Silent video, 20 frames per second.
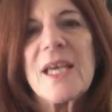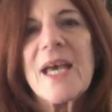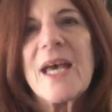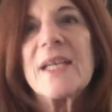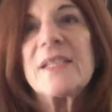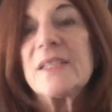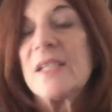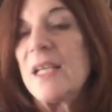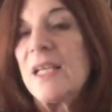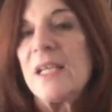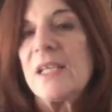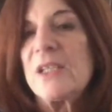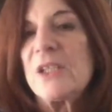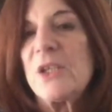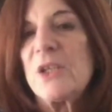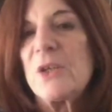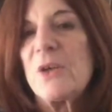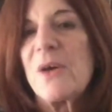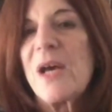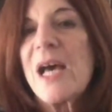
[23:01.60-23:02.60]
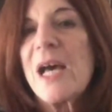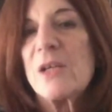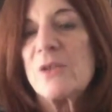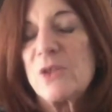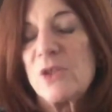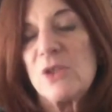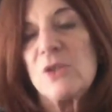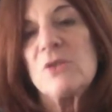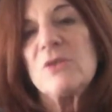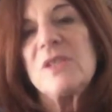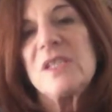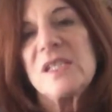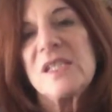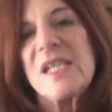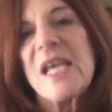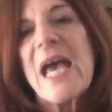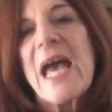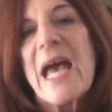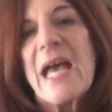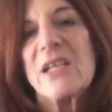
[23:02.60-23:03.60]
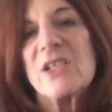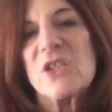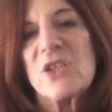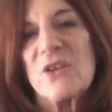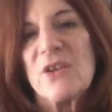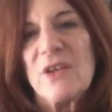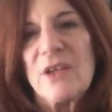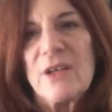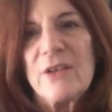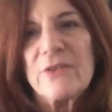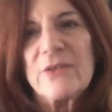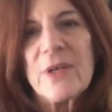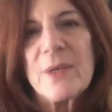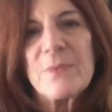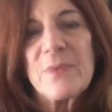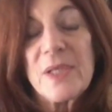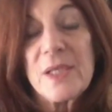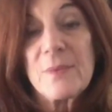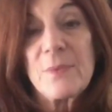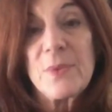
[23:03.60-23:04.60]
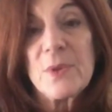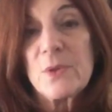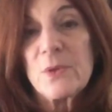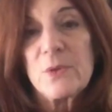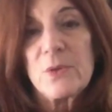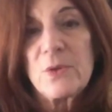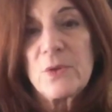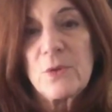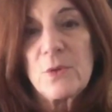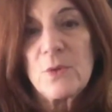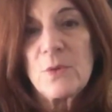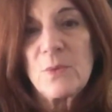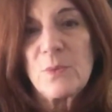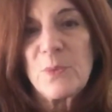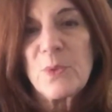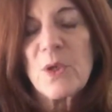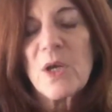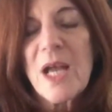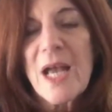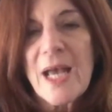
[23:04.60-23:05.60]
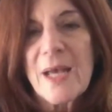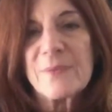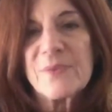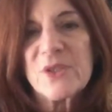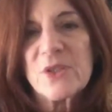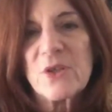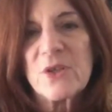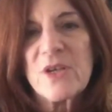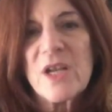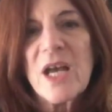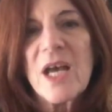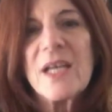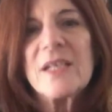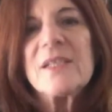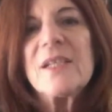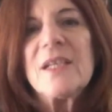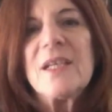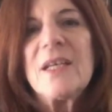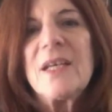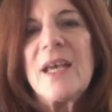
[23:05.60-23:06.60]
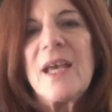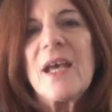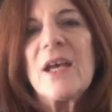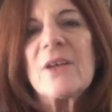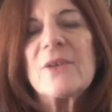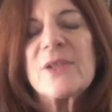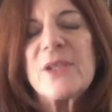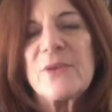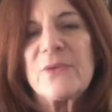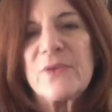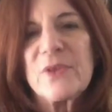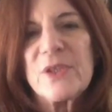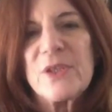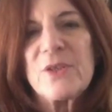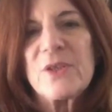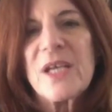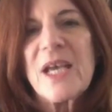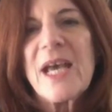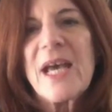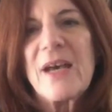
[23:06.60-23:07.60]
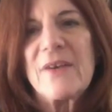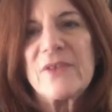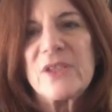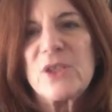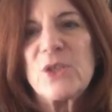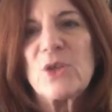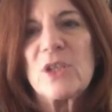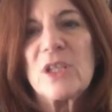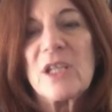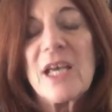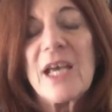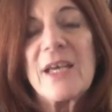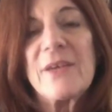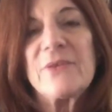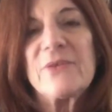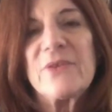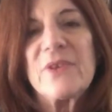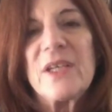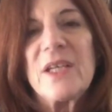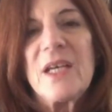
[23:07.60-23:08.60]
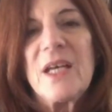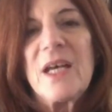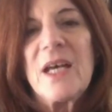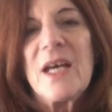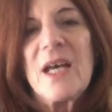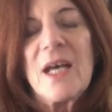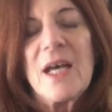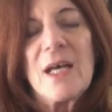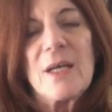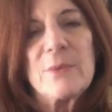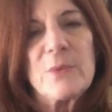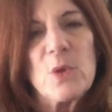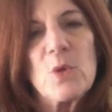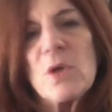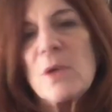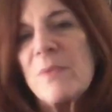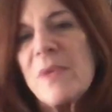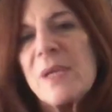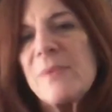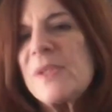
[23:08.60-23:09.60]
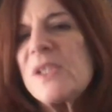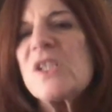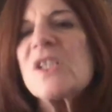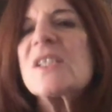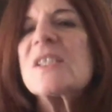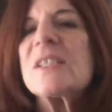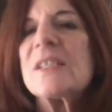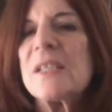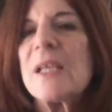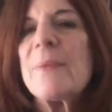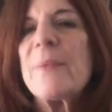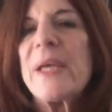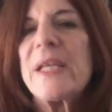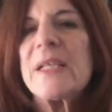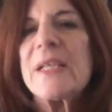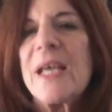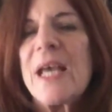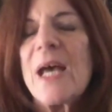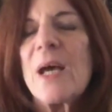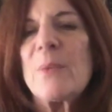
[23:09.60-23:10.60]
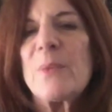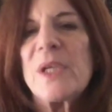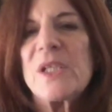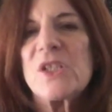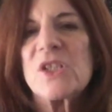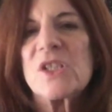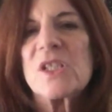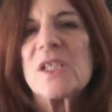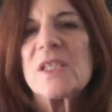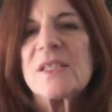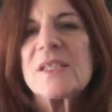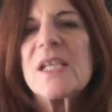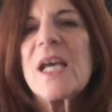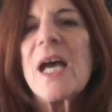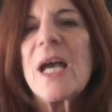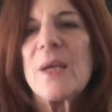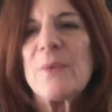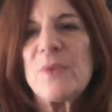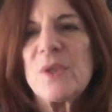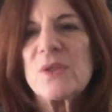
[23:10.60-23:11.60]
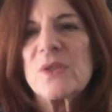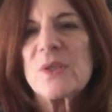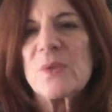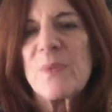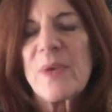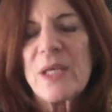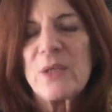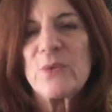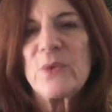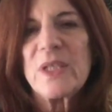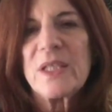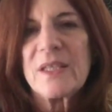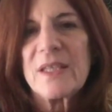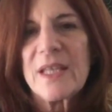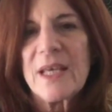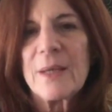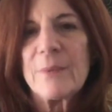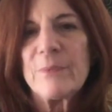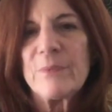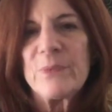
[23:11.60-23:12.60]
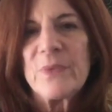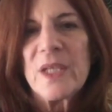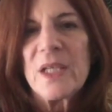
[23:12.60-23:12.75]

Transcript: at, how do you detach from people who perhaps are not healthy for you to have in your life? Or maybe just limit how much time you spend with them.